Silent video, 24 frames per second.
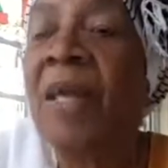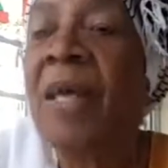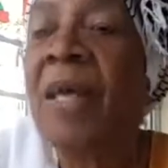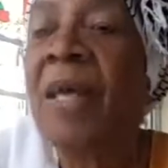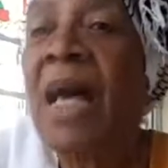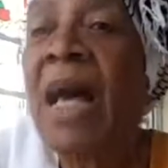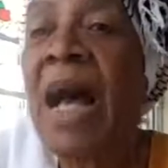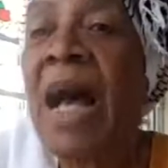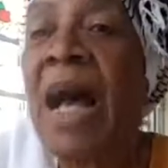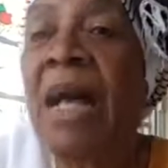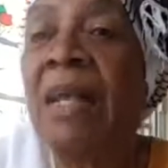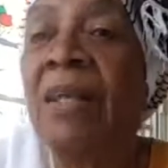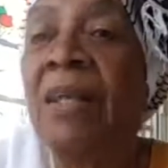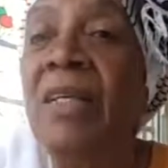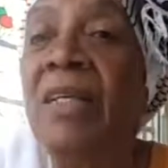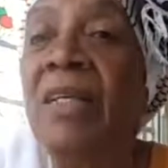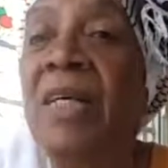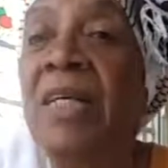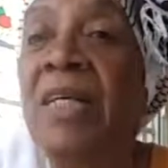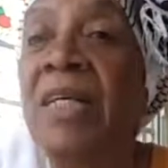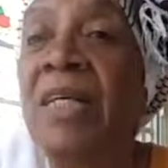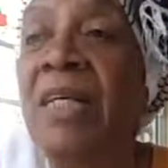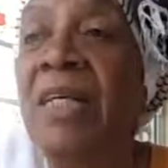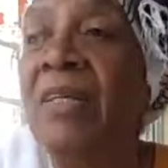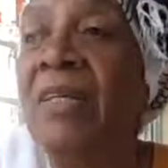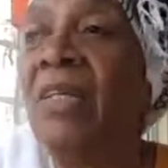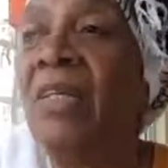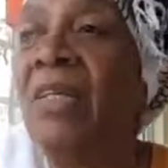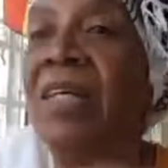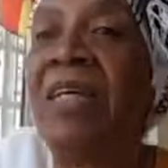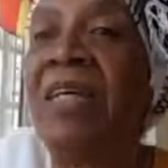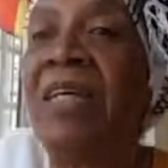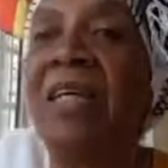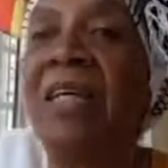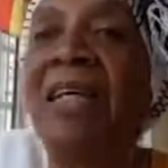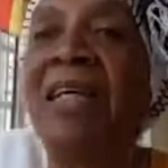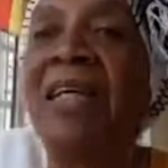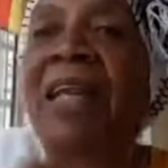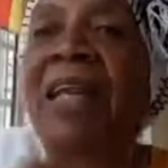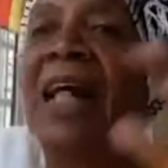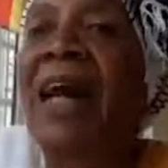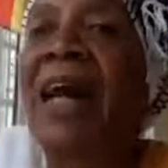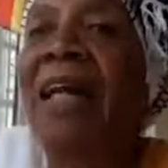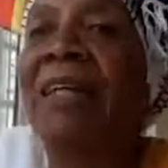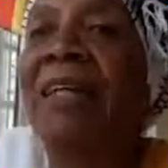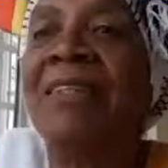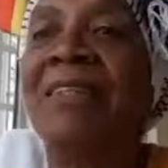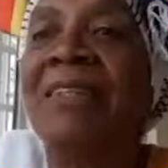And he
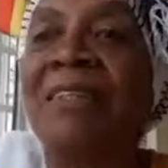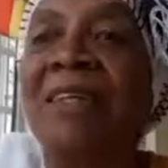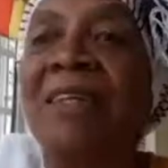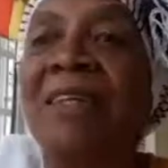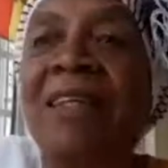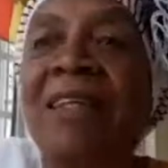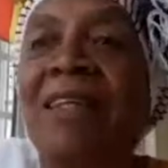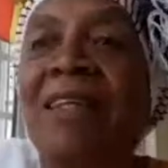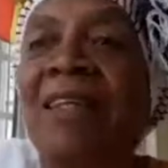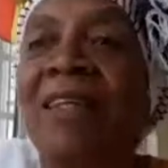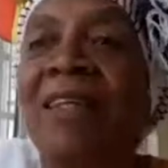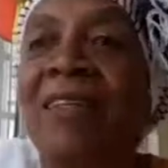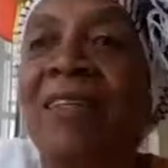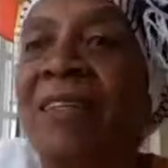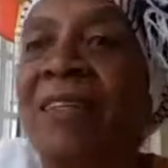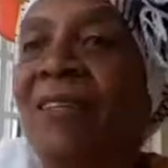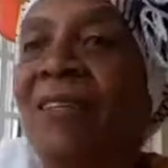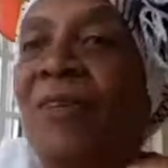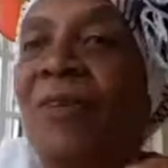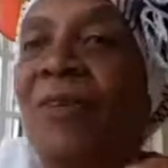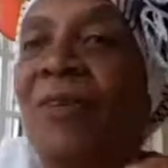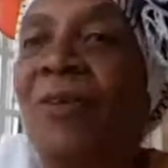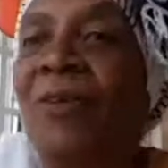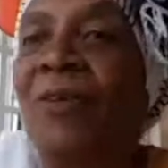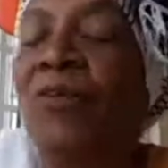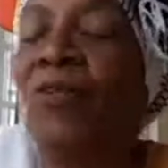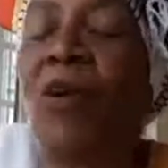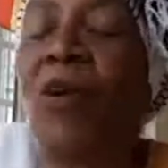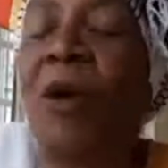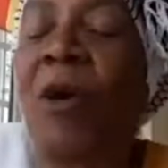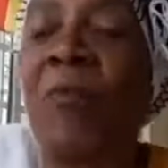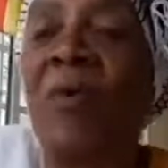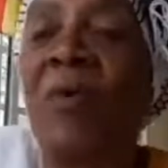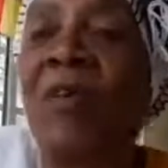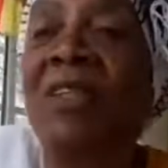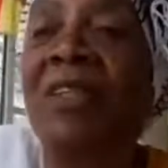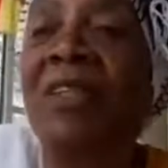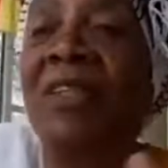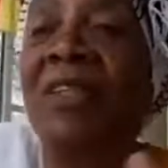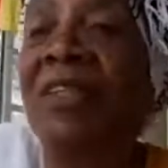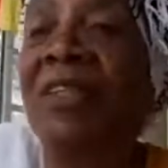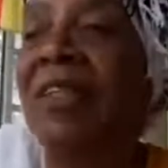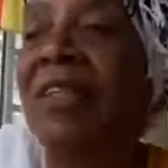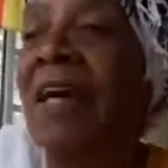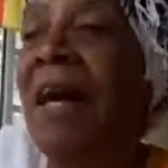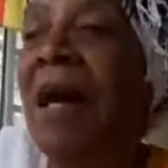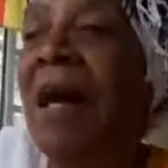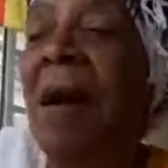lands at this, truck. He's
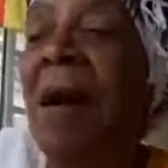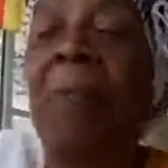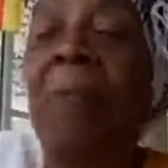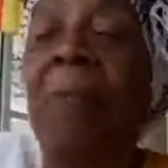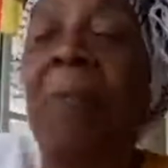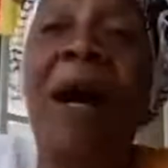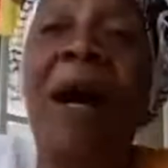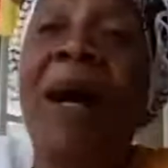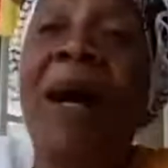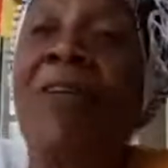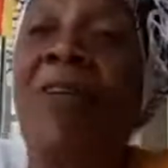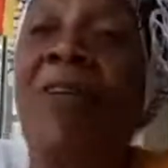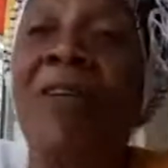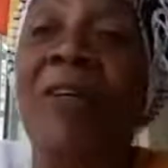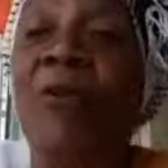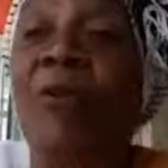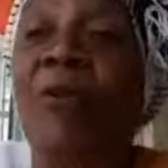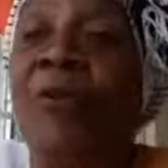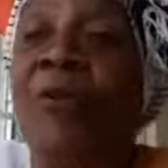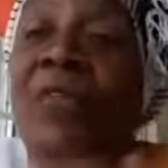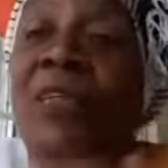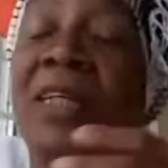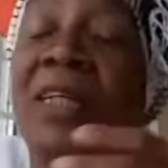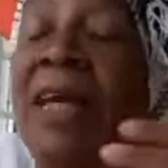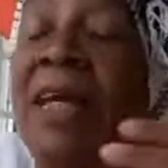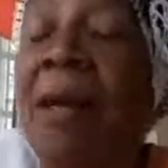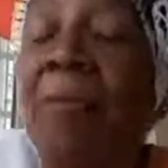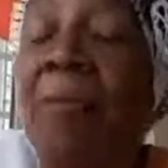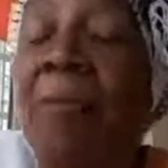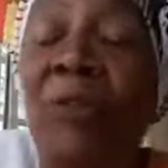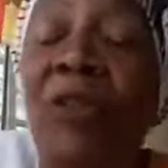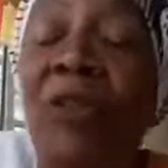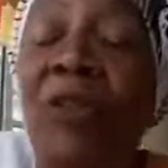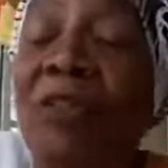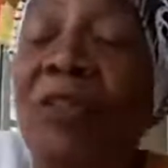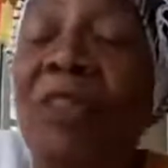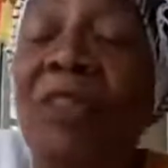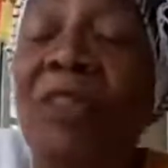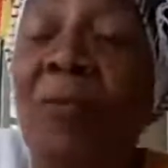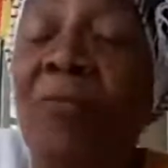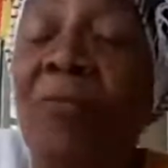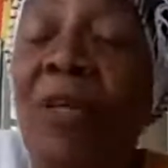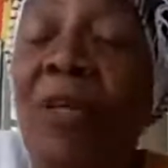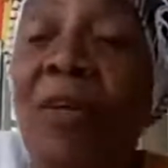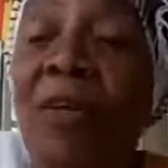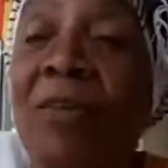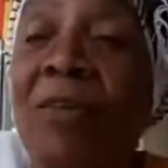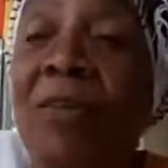a pirate who has captured some
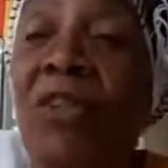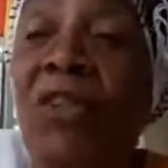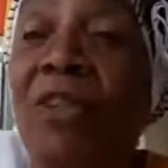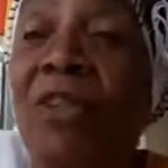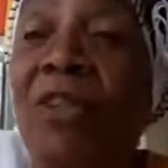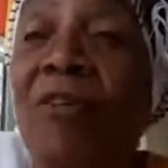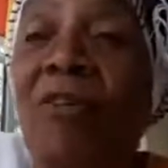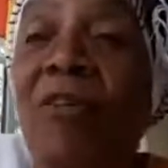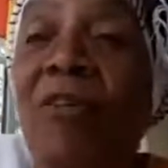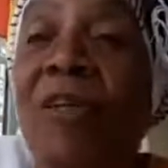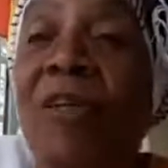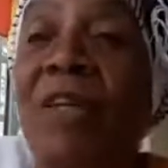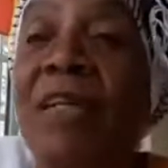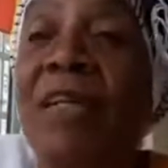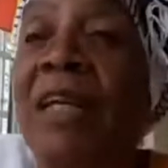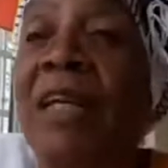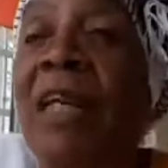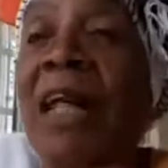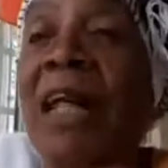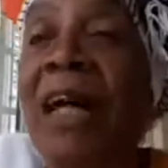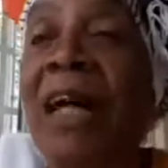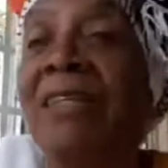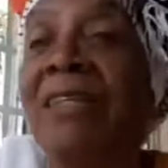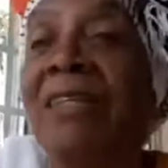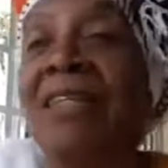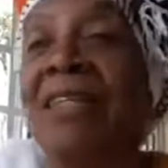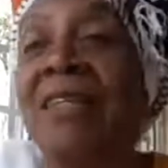young children. He lands at